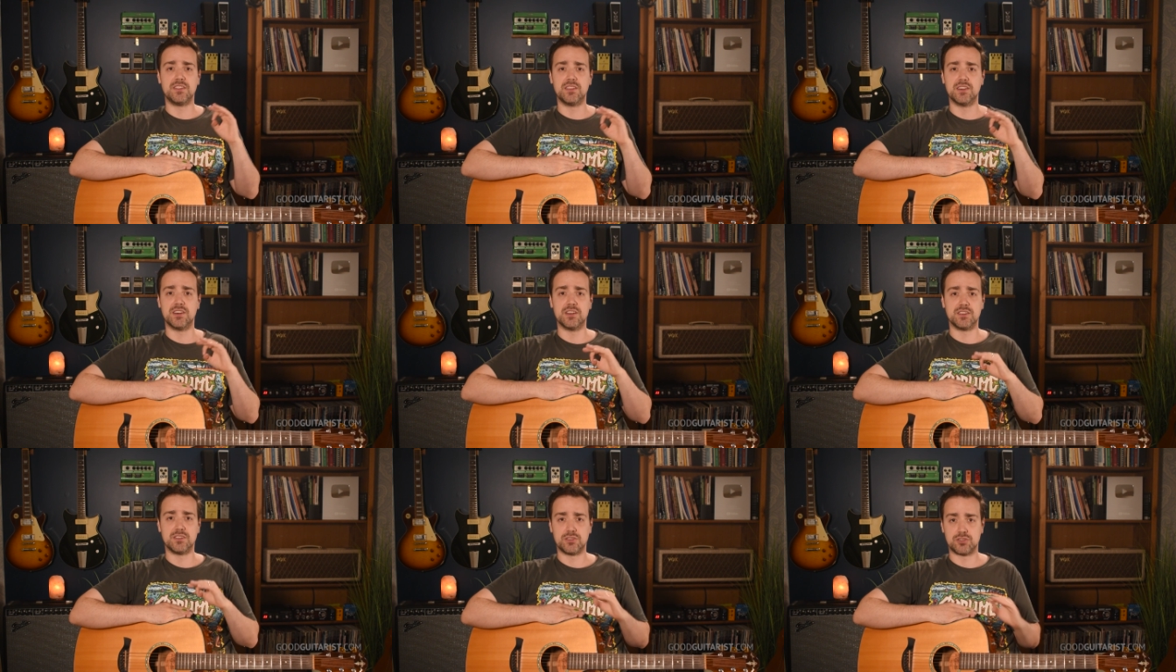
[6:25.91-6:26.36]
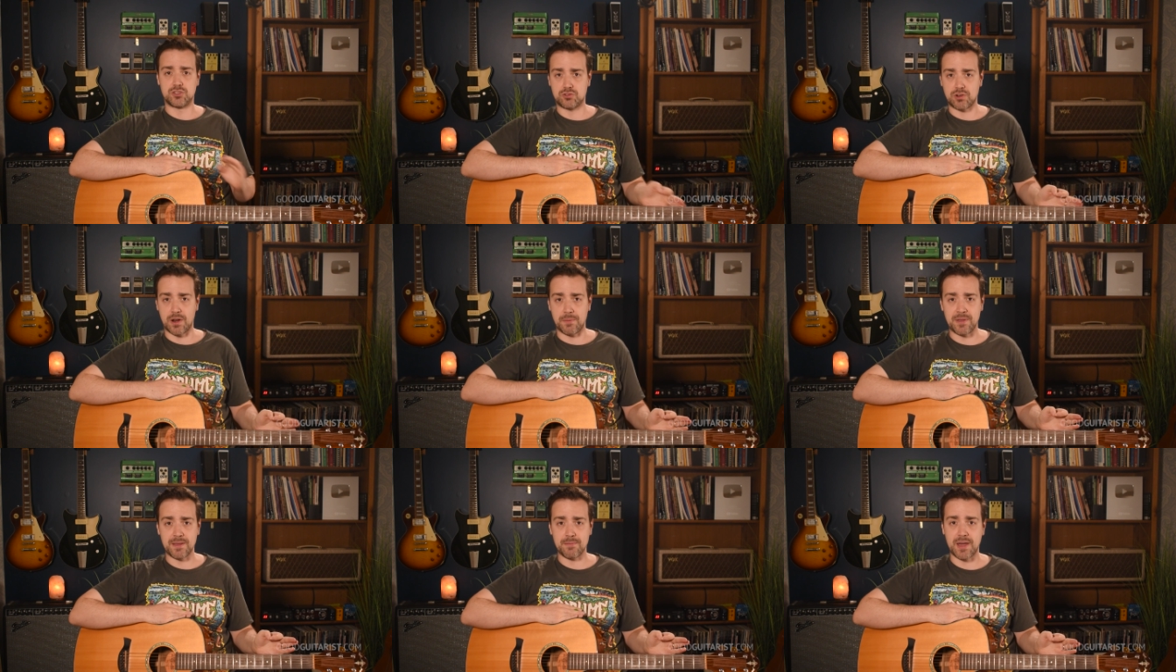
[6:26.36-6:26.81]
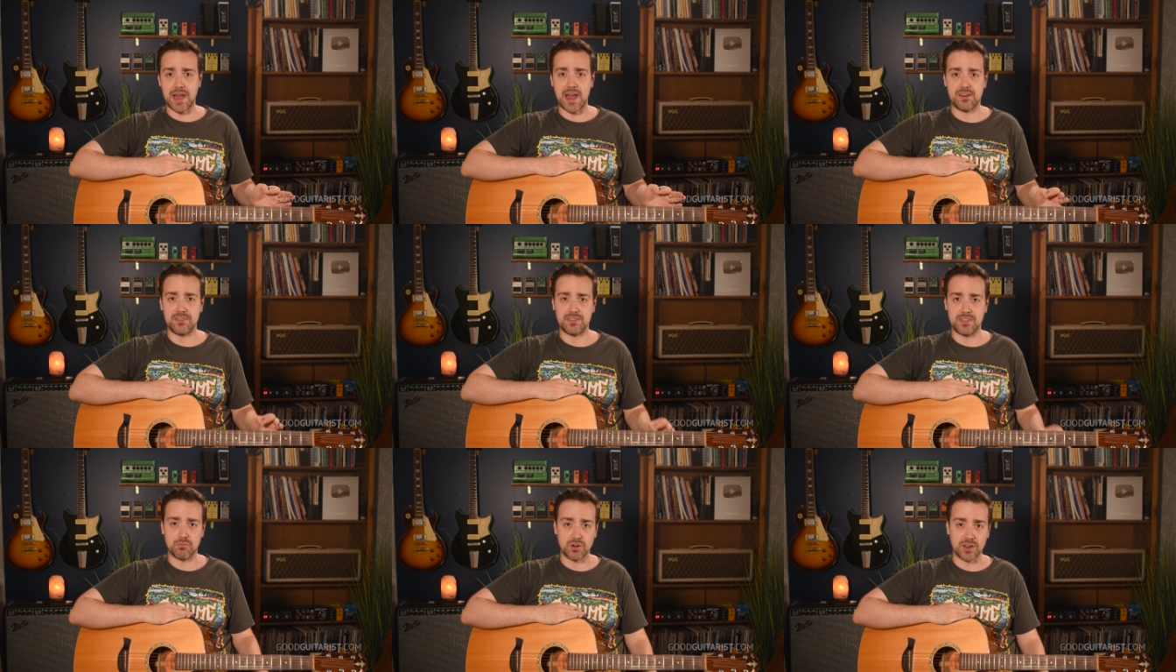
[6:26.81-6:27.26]
the strumming
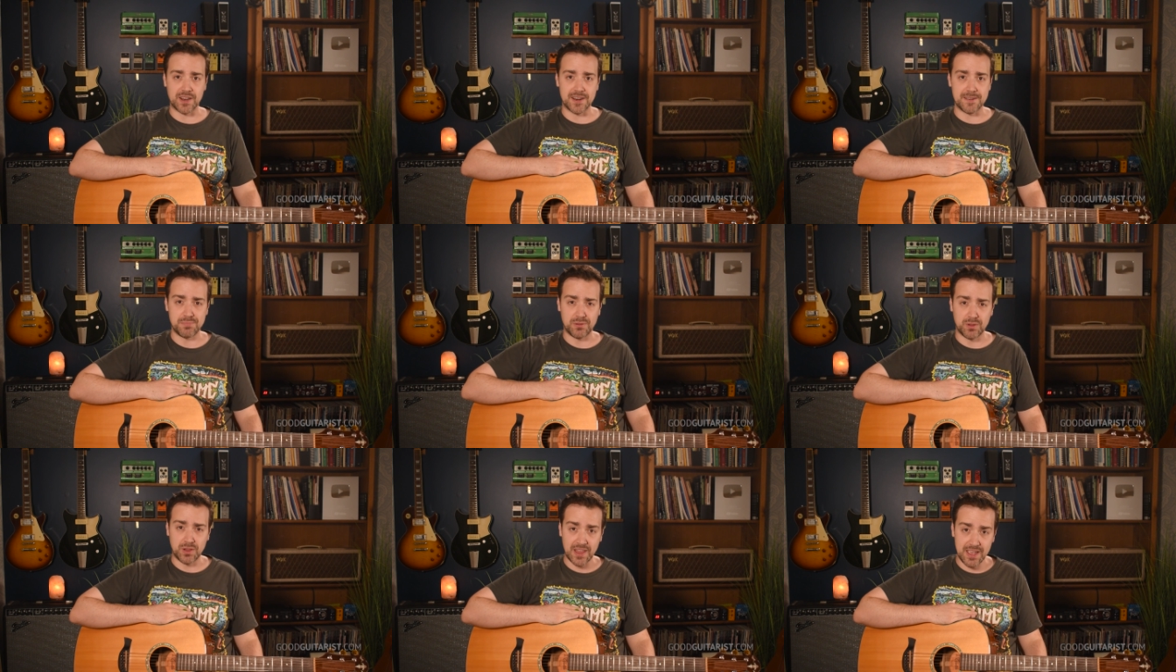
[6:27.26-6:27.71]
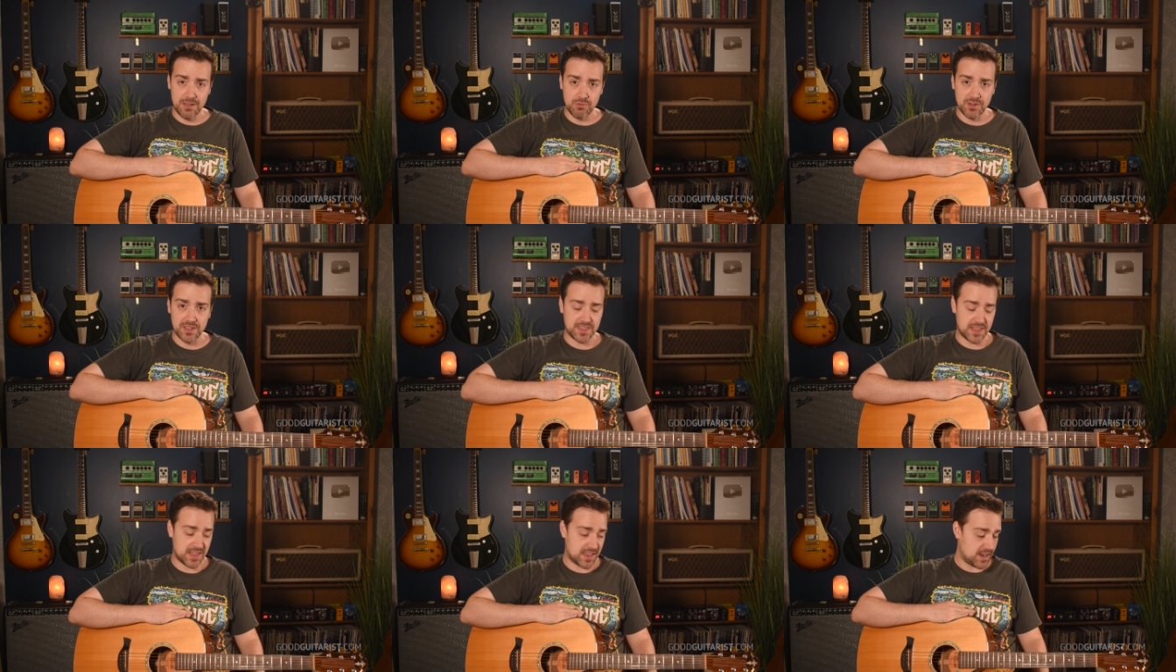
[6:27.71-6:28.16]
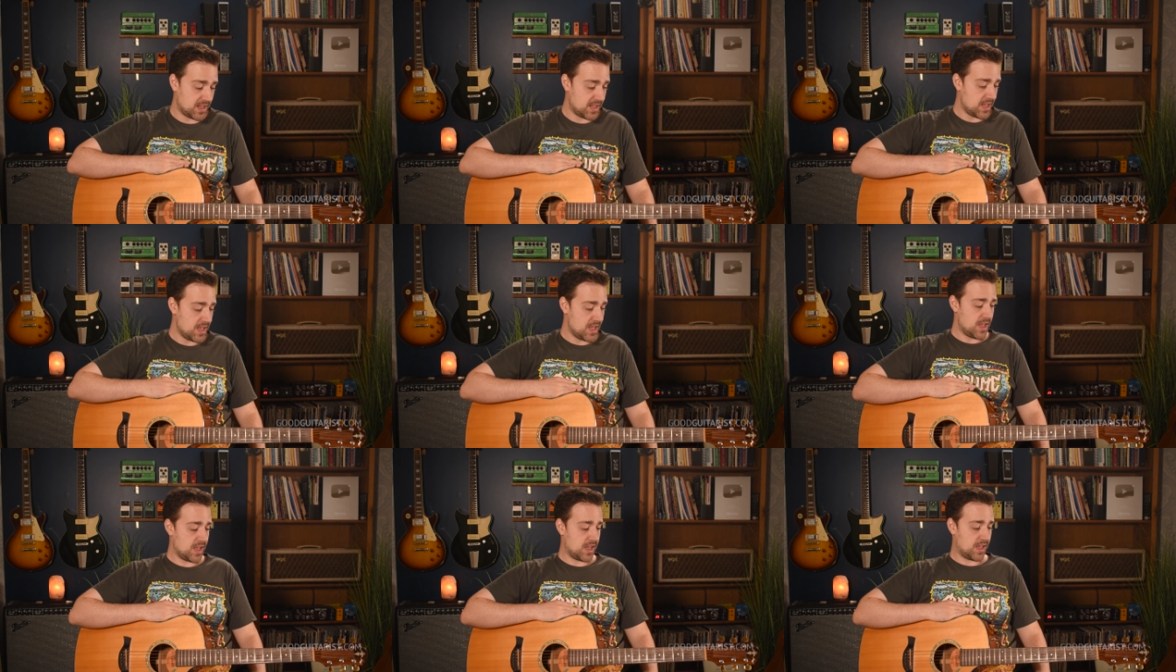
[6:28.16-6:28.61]
pattern that we're gonna play with it,
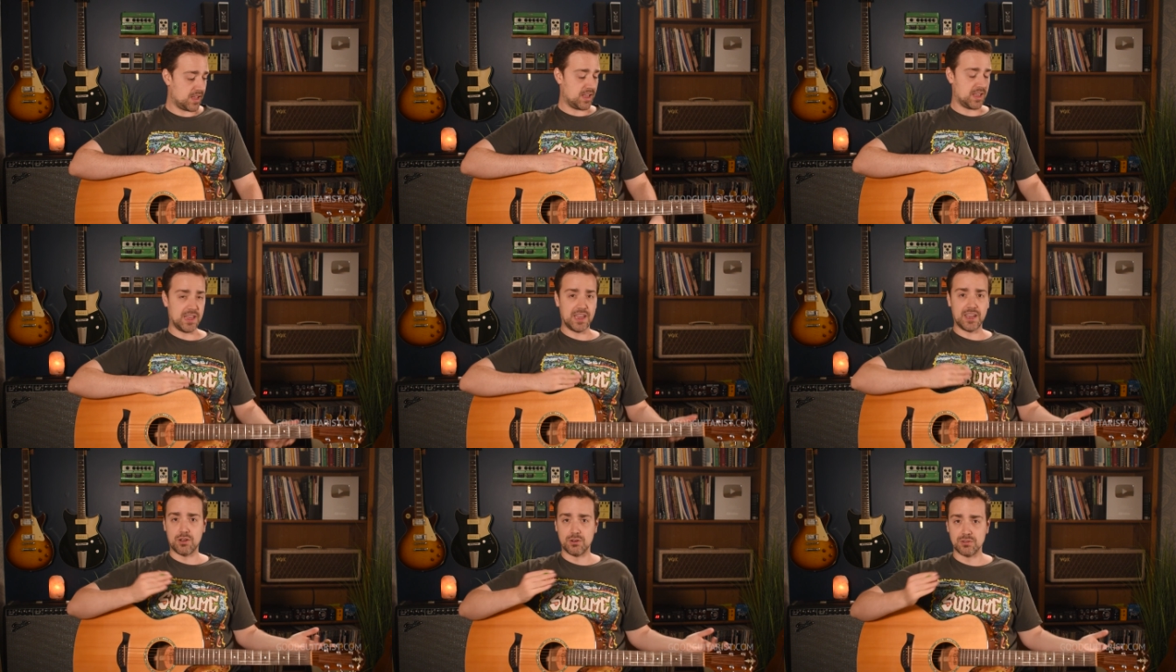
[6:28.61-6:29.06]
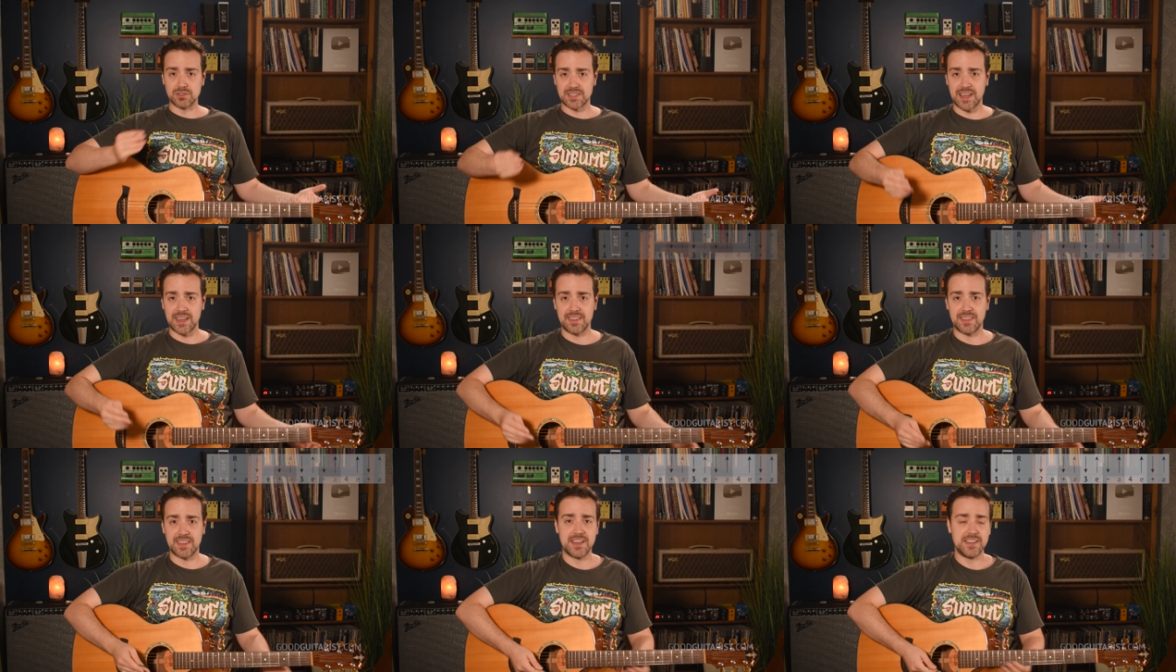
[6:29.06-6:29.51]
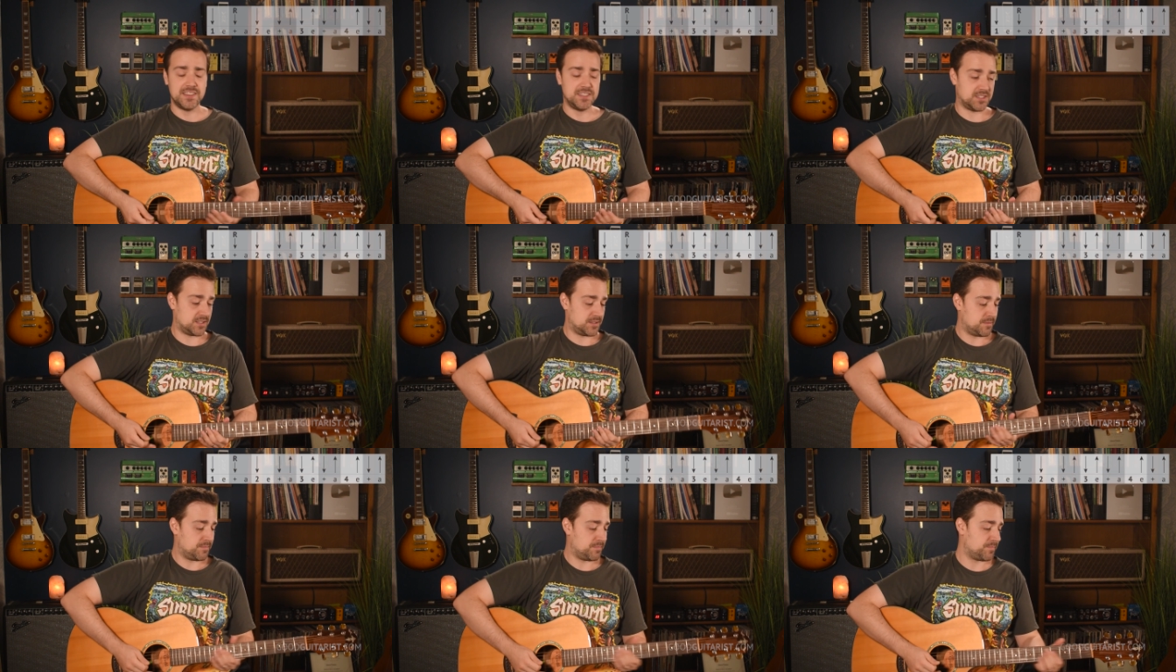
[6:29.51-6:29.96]
it goes like
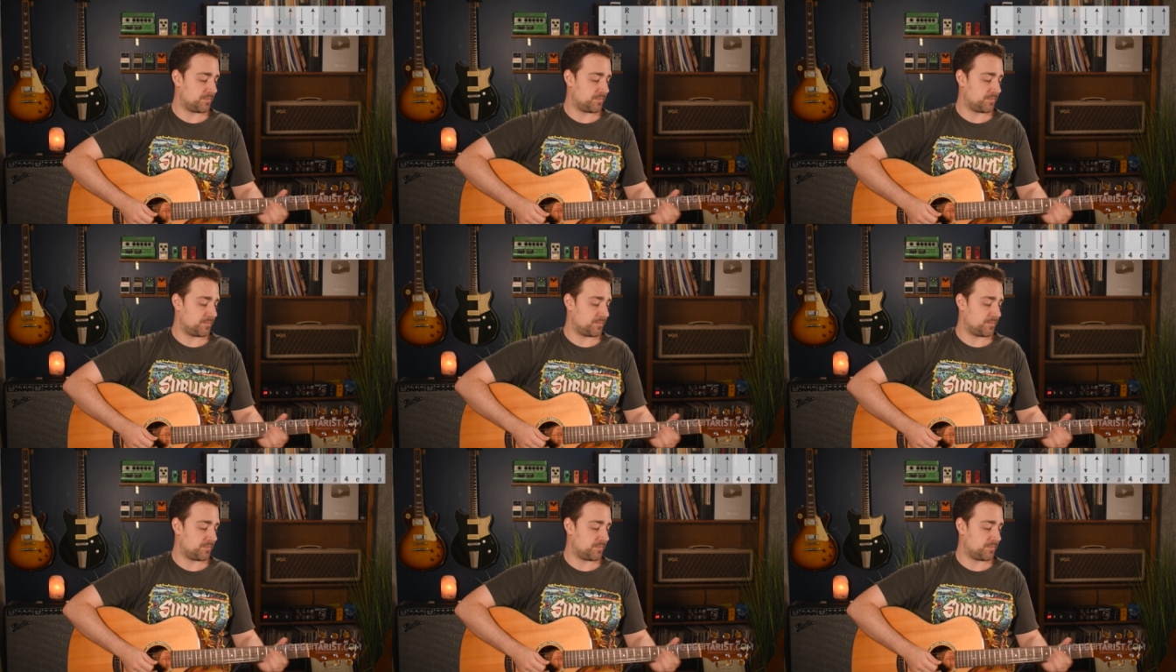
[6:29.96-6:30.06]
this.